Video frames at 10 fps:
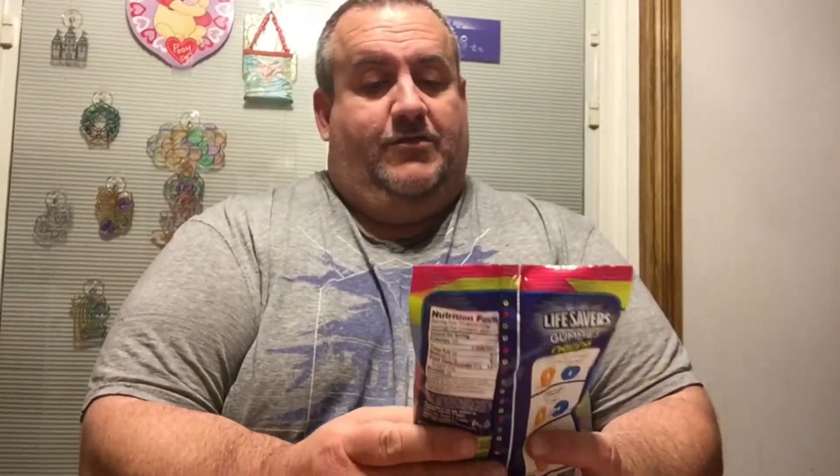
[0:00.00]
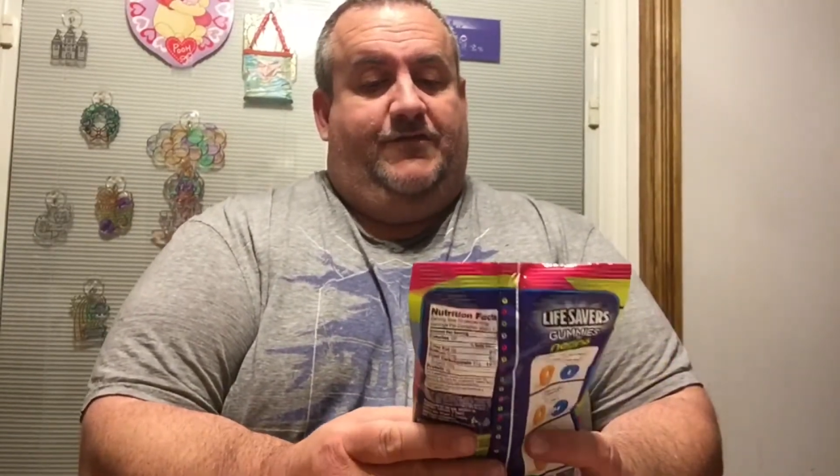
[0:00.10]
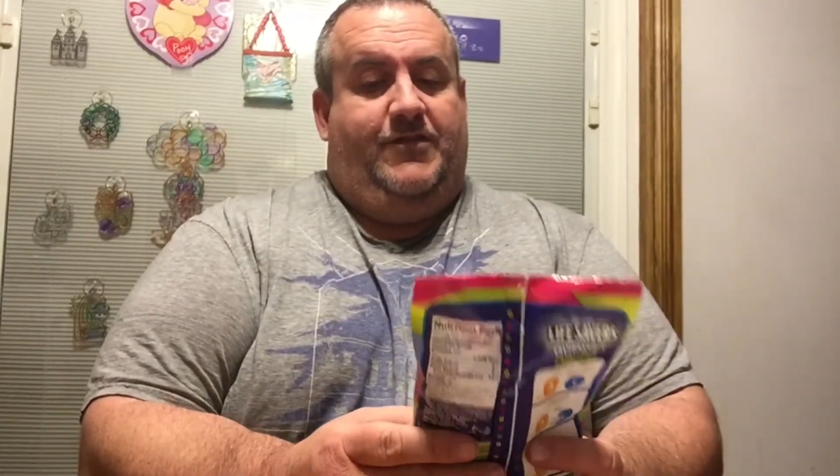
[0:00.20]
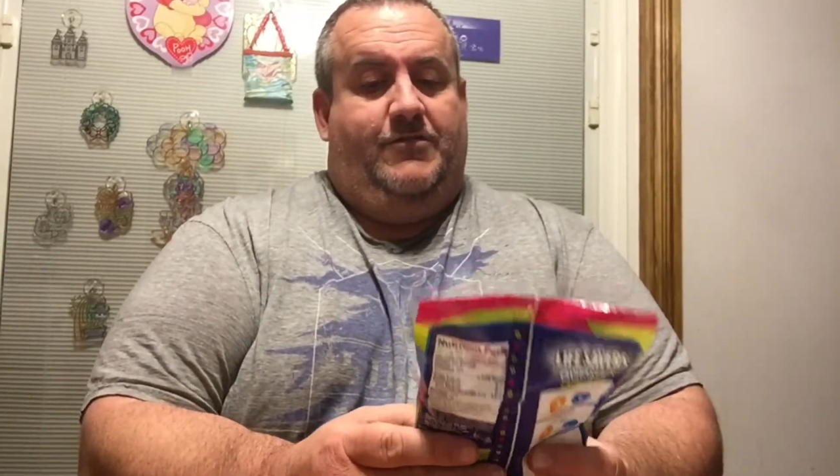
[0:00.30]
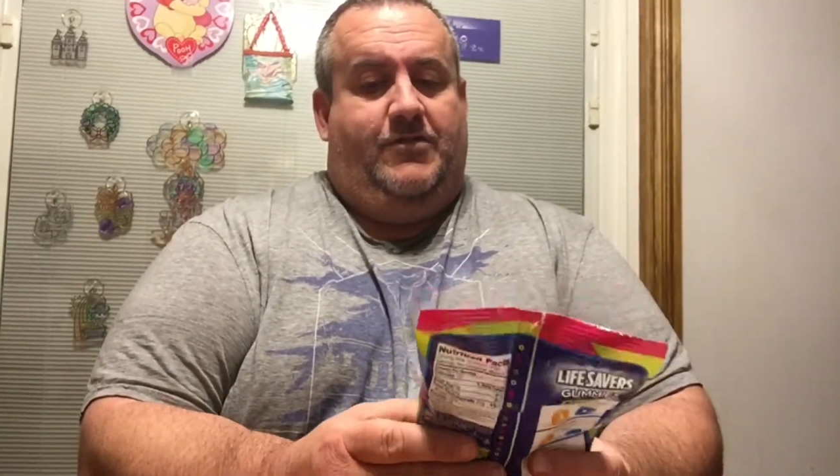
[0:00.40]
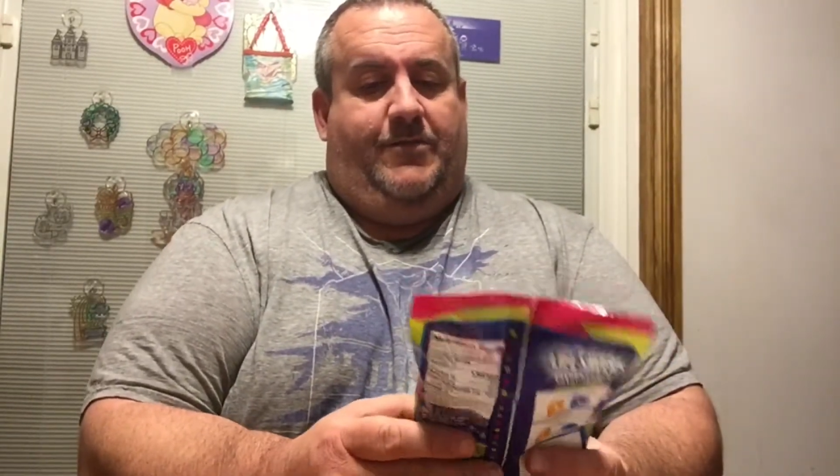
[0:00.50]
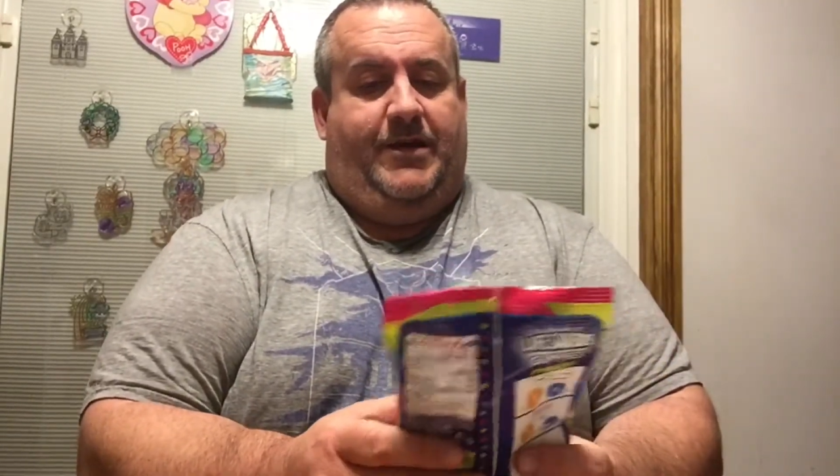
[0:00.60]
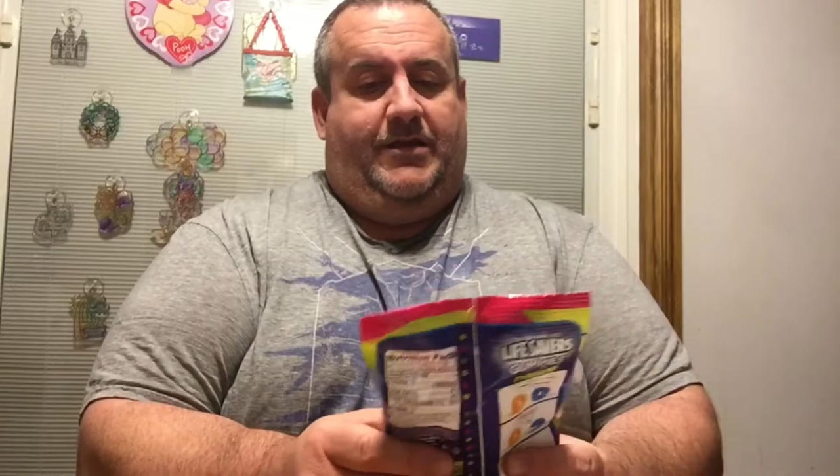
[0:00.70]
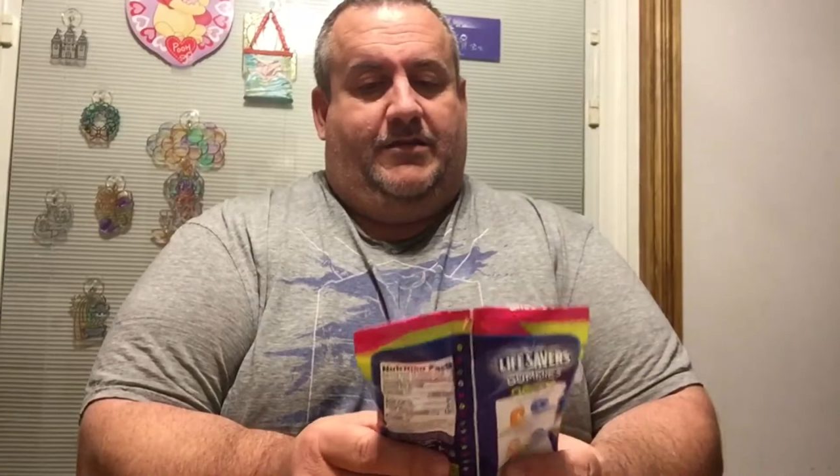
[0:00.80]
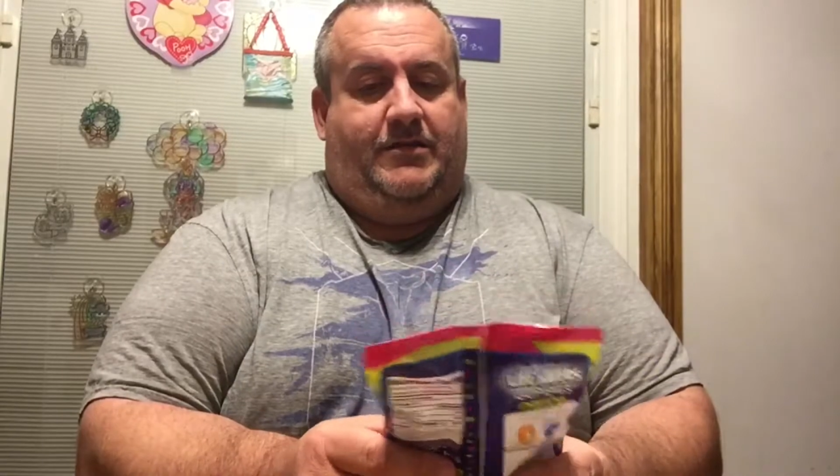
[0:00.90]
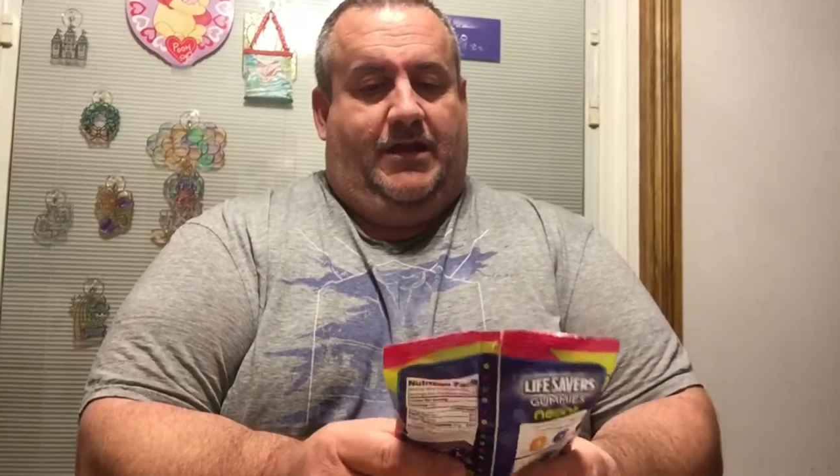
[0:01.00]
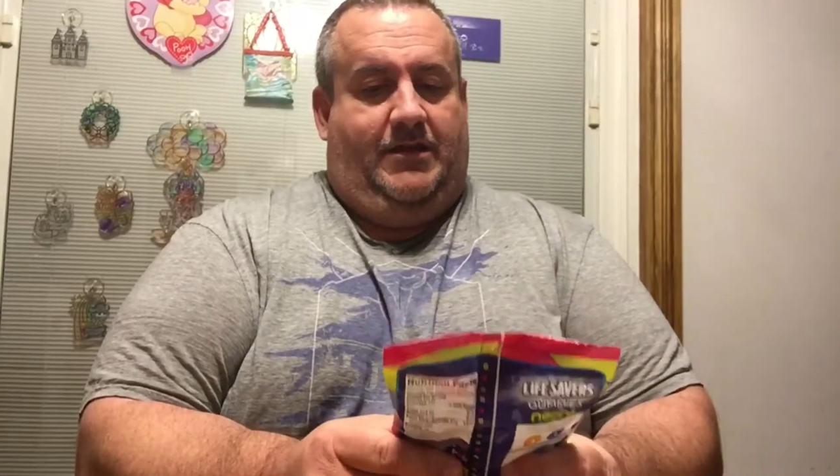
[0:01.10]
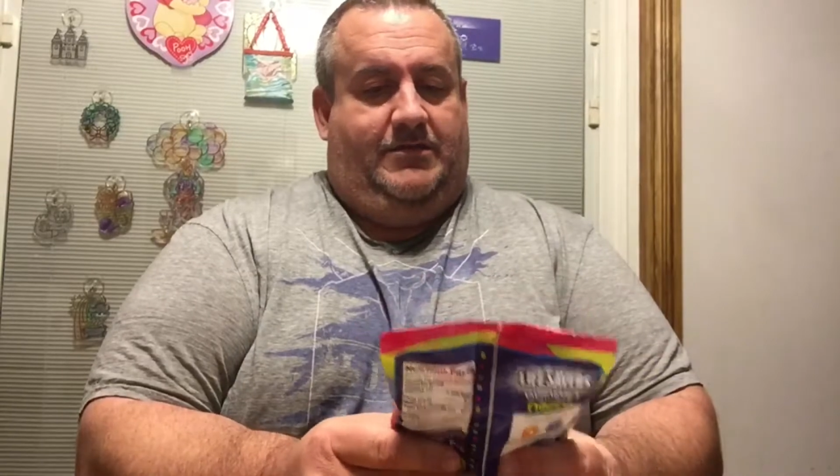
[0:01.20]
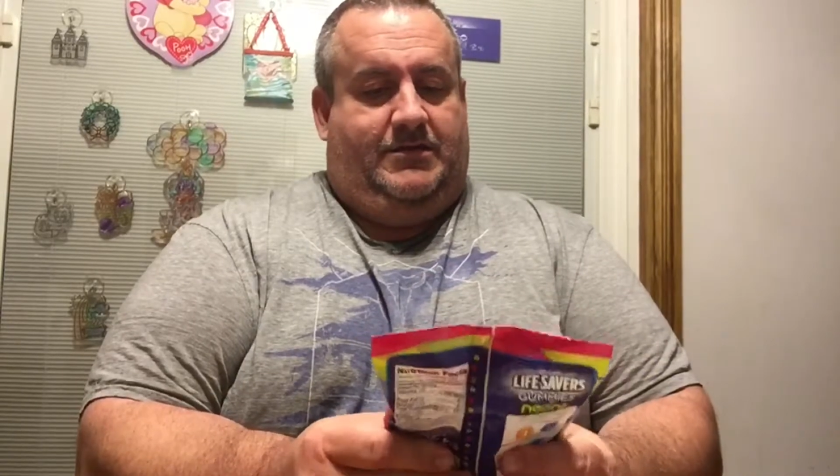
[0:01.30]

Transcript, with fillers: review them and I thought that